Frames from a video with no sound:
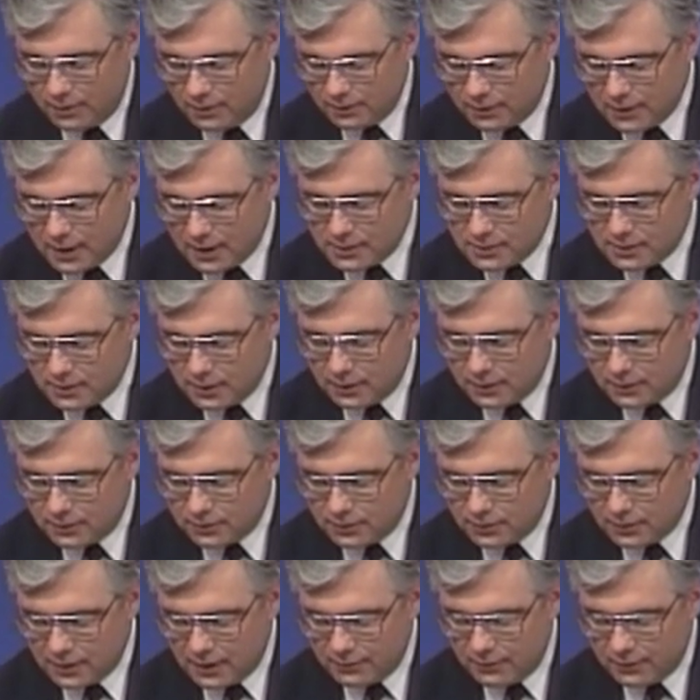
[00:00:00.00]
That's it.
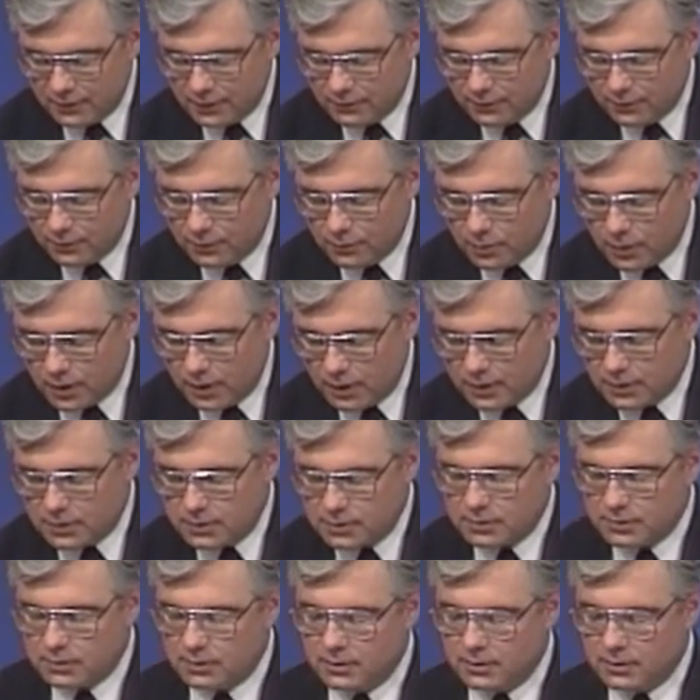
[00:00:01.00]
7 different ways.